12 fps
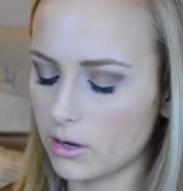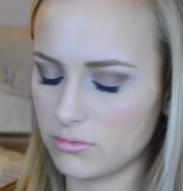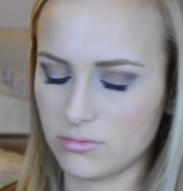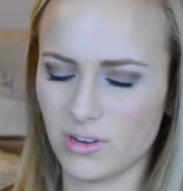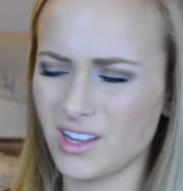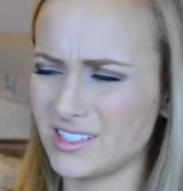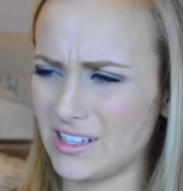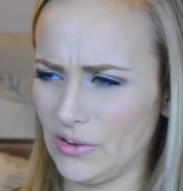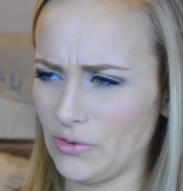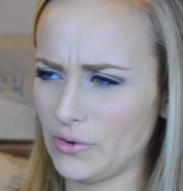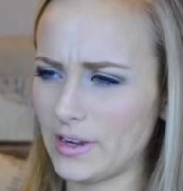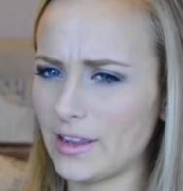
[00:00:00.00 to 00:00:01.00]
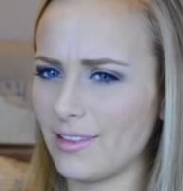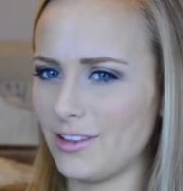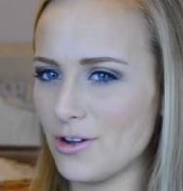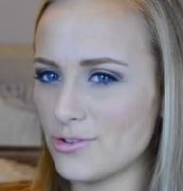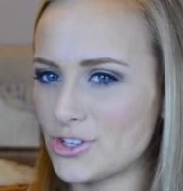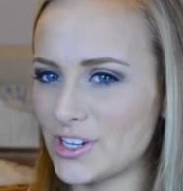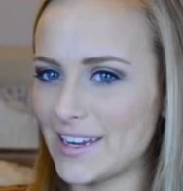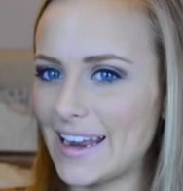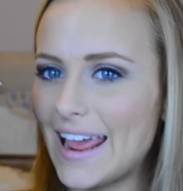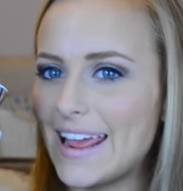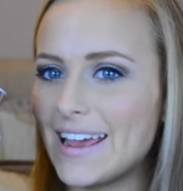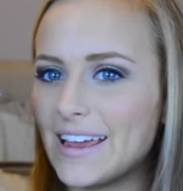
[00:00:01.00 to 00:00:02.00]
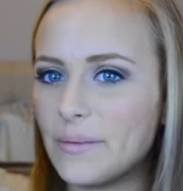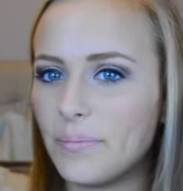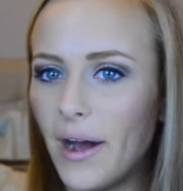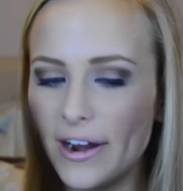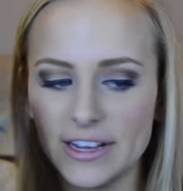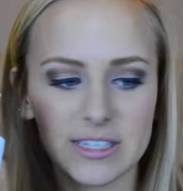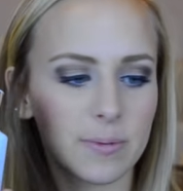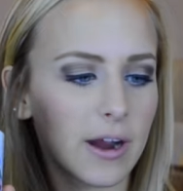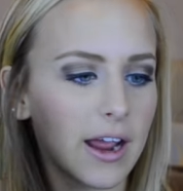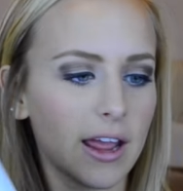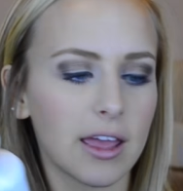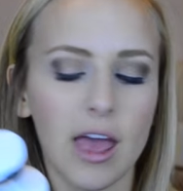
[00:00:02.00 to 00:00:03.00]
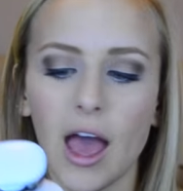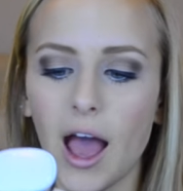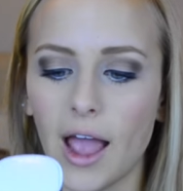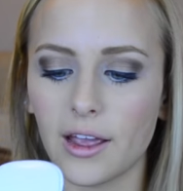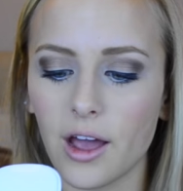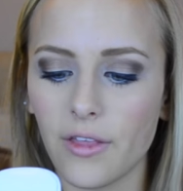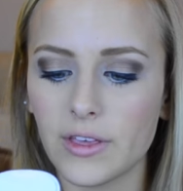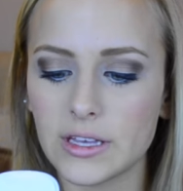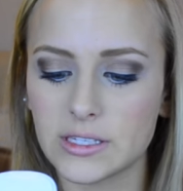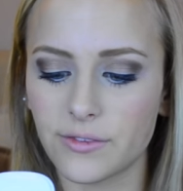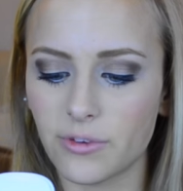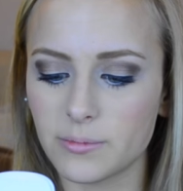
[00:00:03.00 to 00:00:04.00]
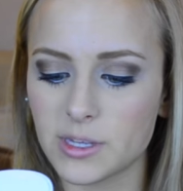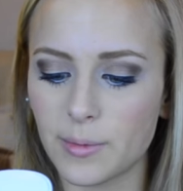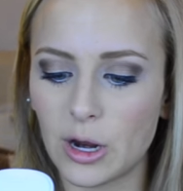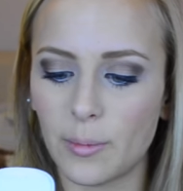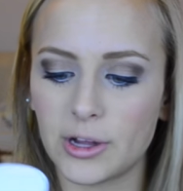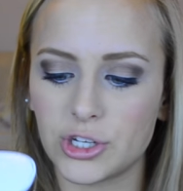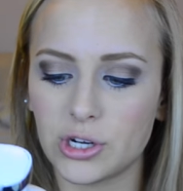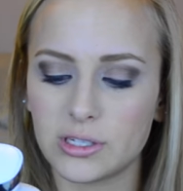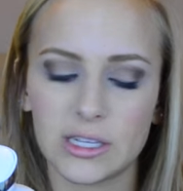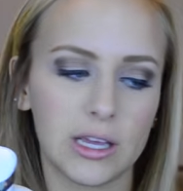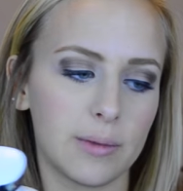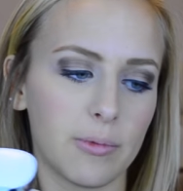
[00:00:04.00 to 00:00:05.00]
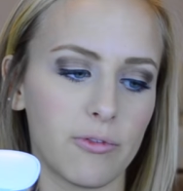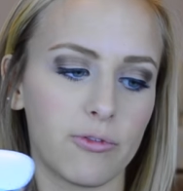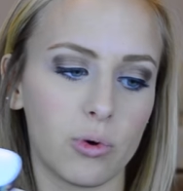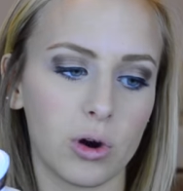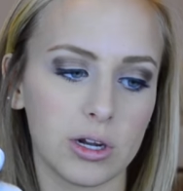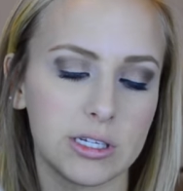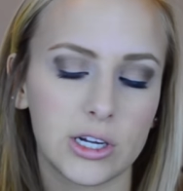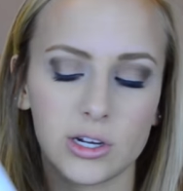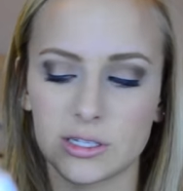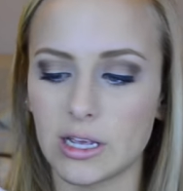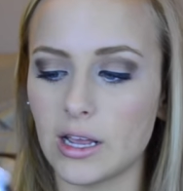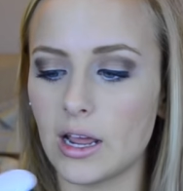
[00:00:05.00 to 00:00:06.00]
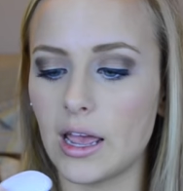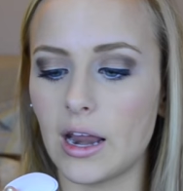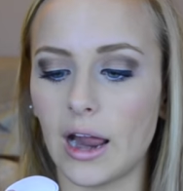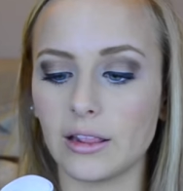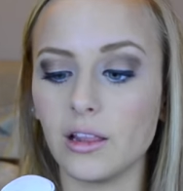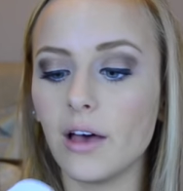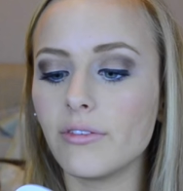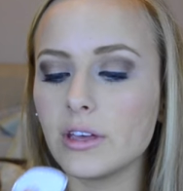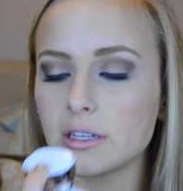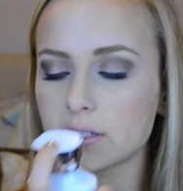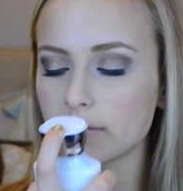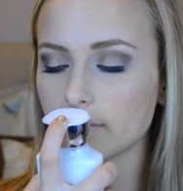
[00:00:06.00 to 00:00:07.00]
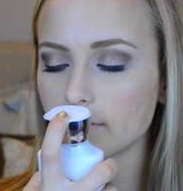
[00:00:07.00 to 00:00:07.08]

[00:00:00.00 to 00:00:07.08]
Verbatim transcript: uh, not deodorant, lotion and body spray. I got this from somebody on my cheer team for Secret Santa and I love it.